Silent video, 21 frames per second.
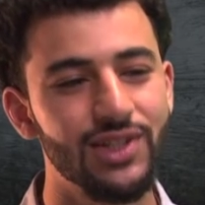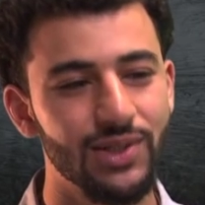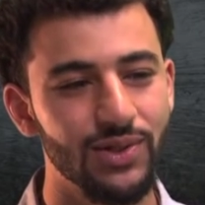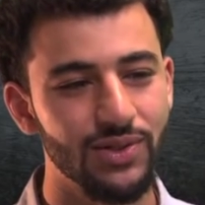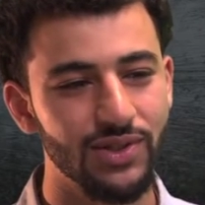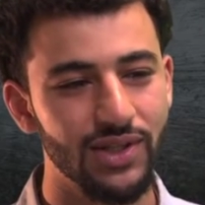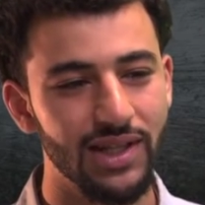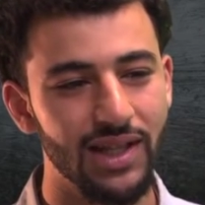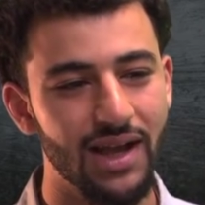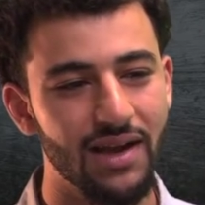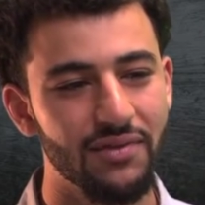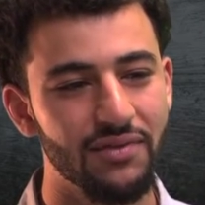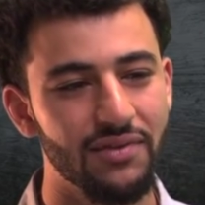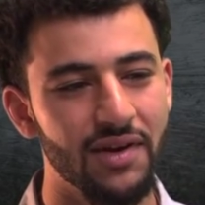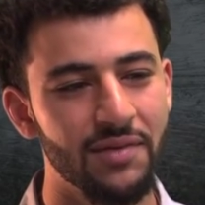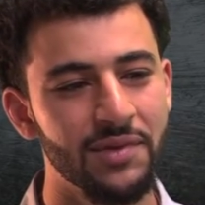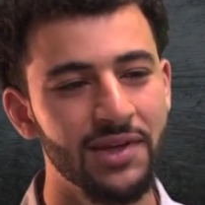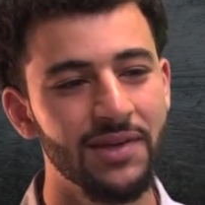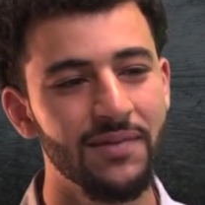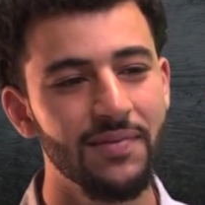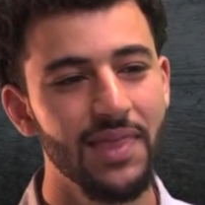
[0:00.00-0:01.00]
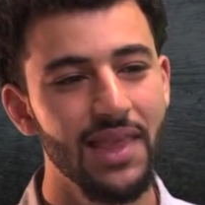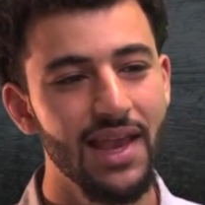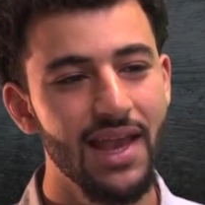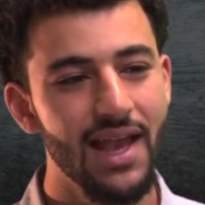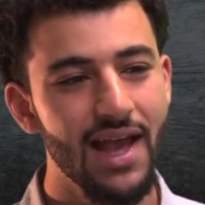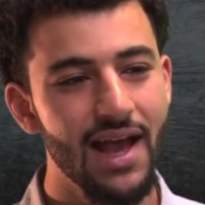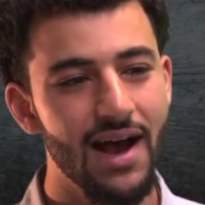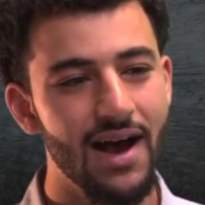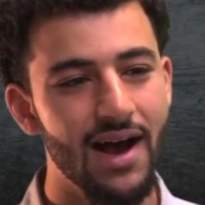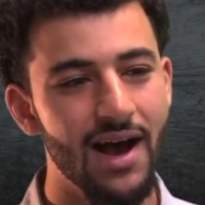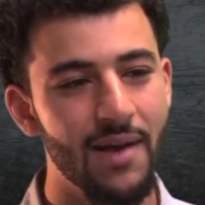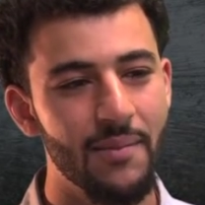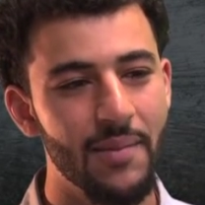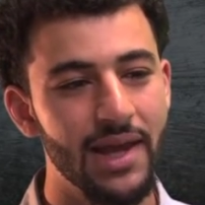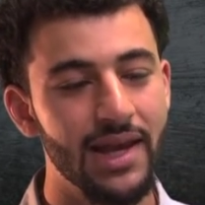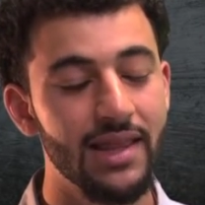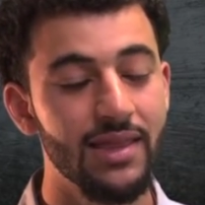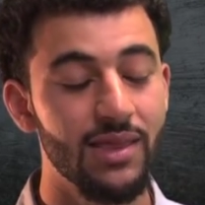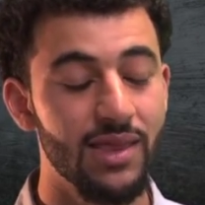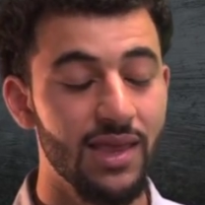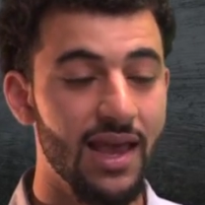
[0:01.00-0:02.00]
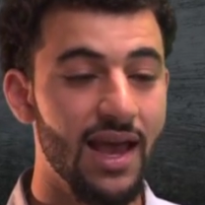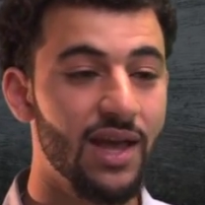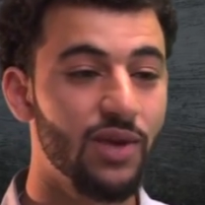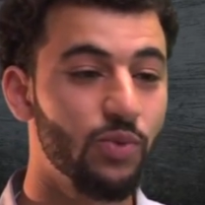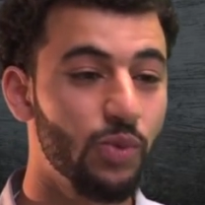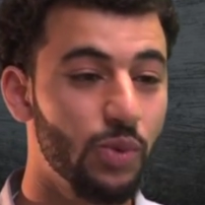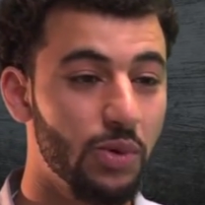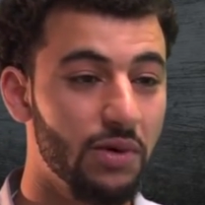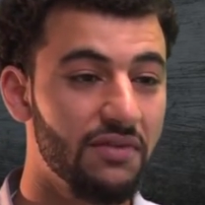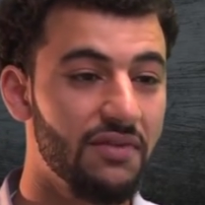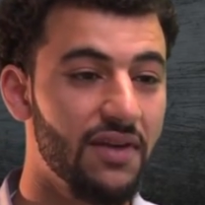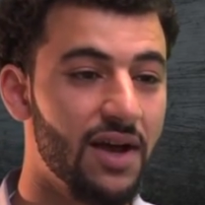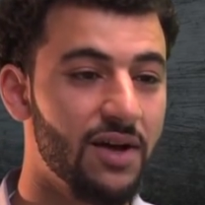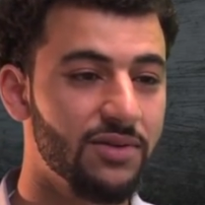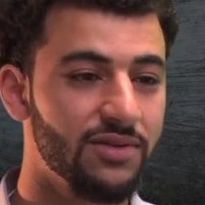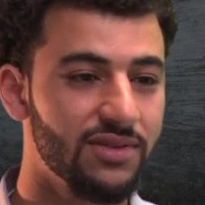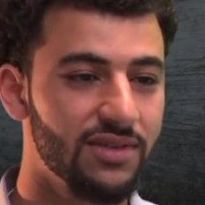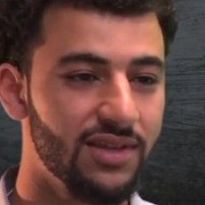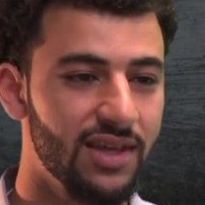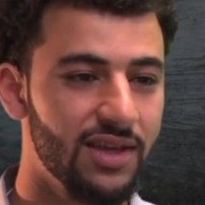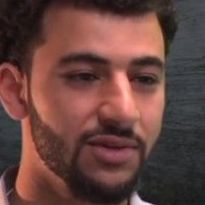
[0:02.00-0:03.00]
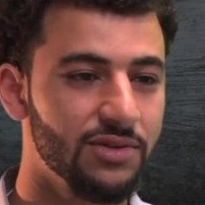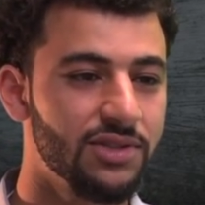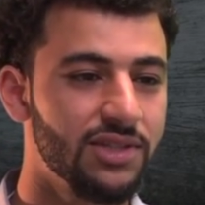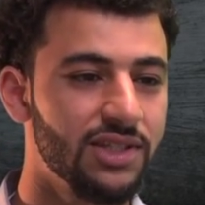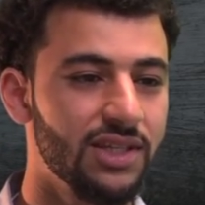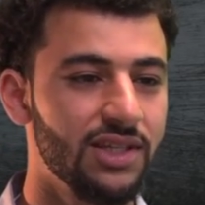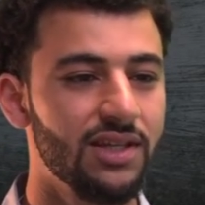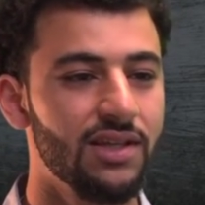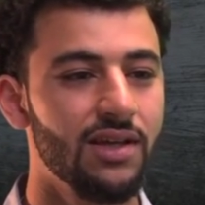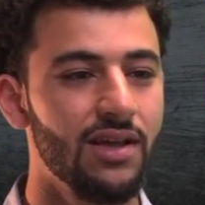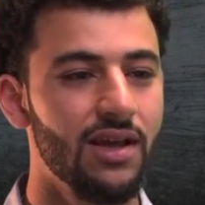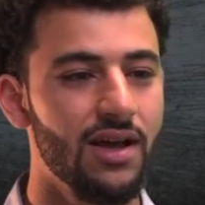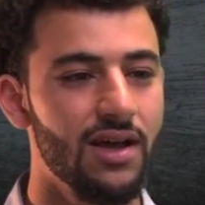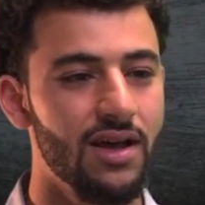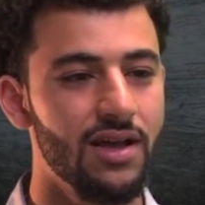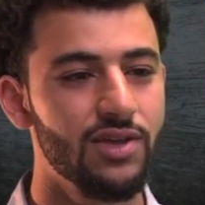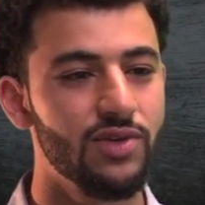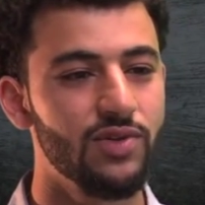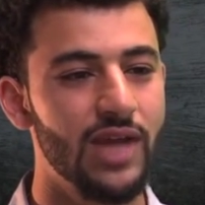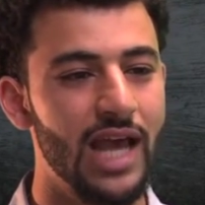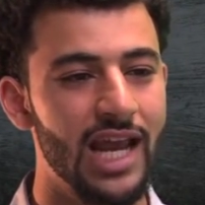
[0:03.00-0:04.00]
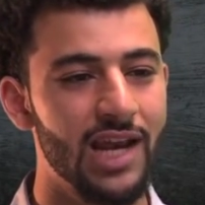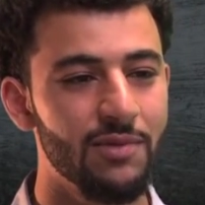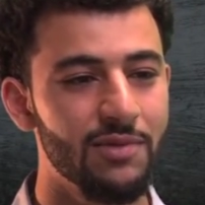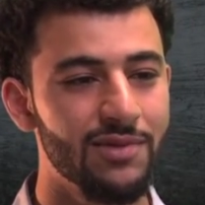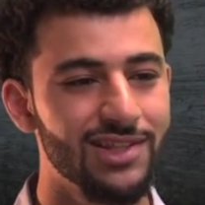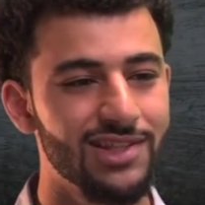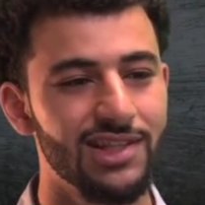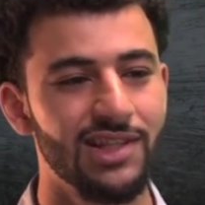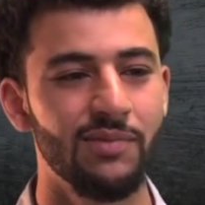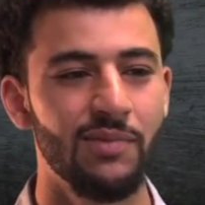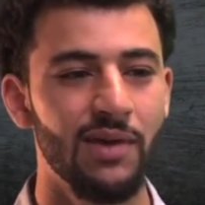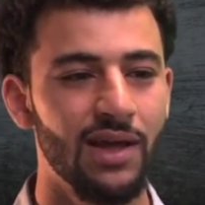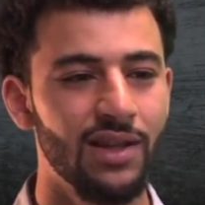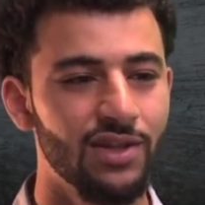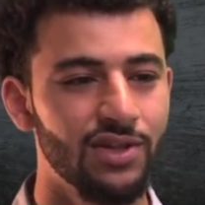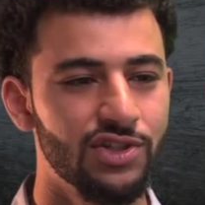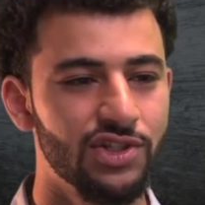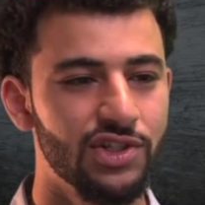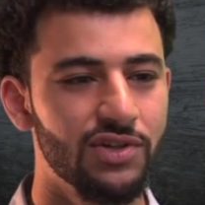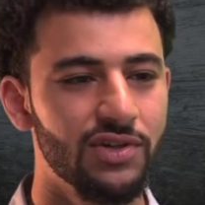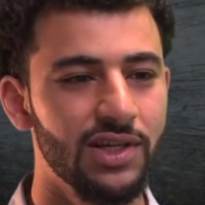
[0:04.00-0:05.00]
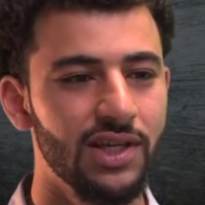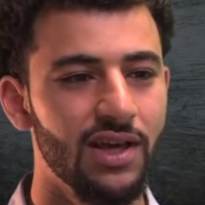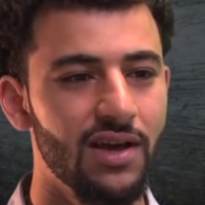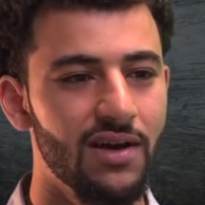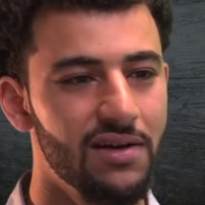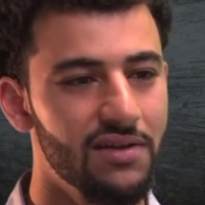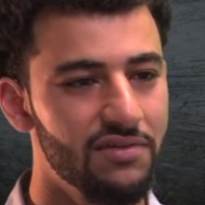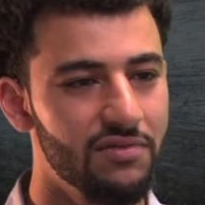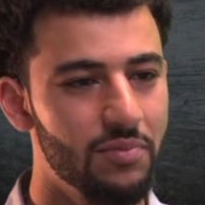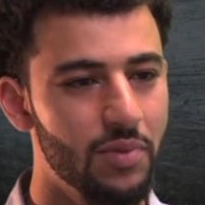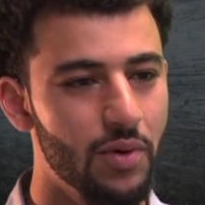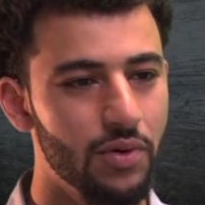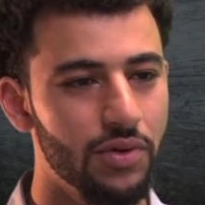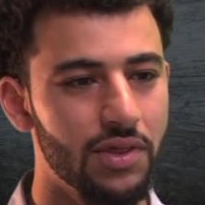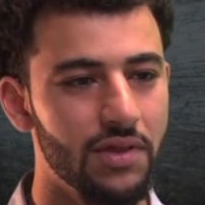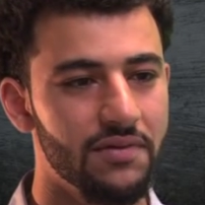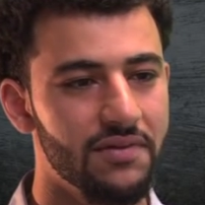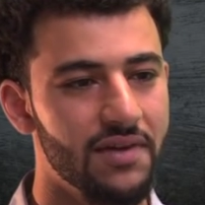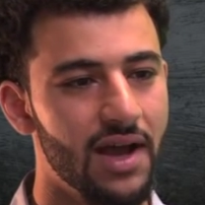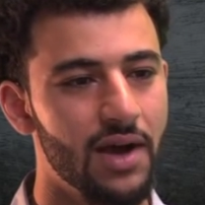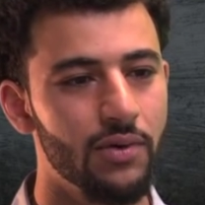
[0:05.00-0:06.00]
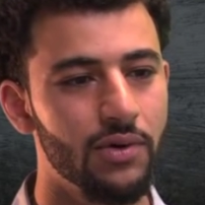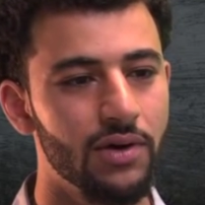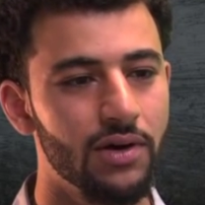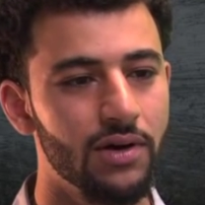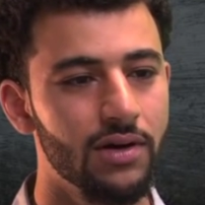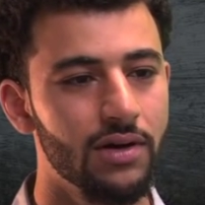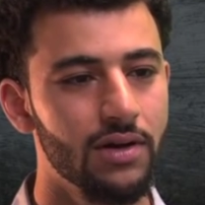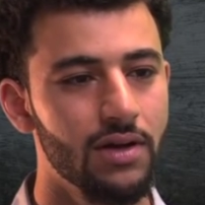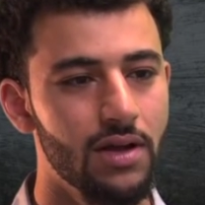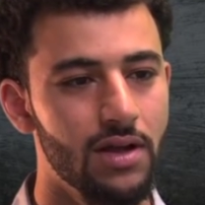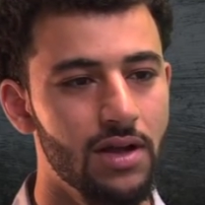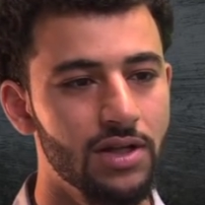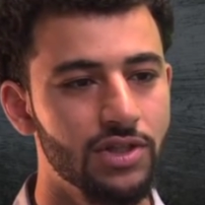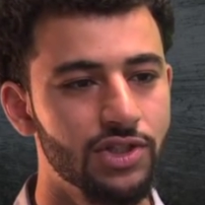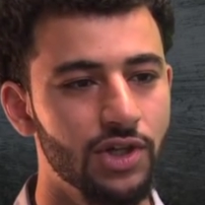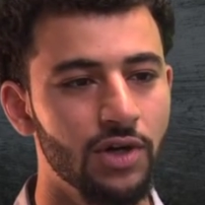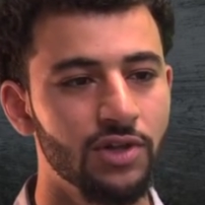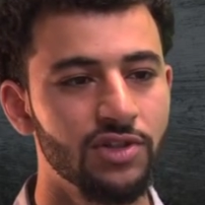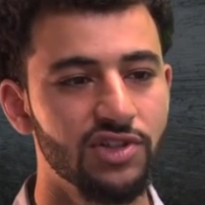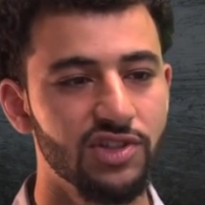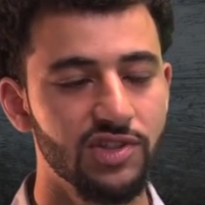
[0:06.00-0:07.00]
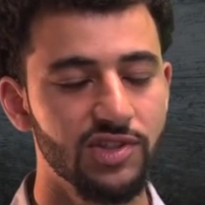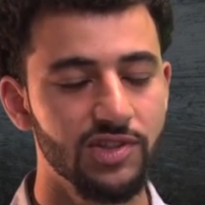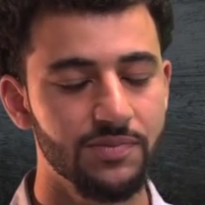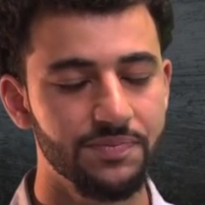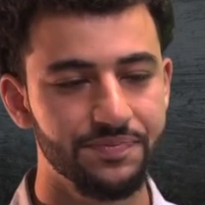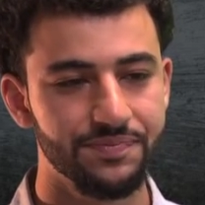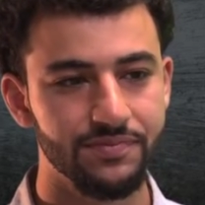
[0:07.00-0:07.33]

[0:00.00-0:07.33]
You learned a lot from it. And in the end, we were found guilty unanimously by the jury of both of our charges.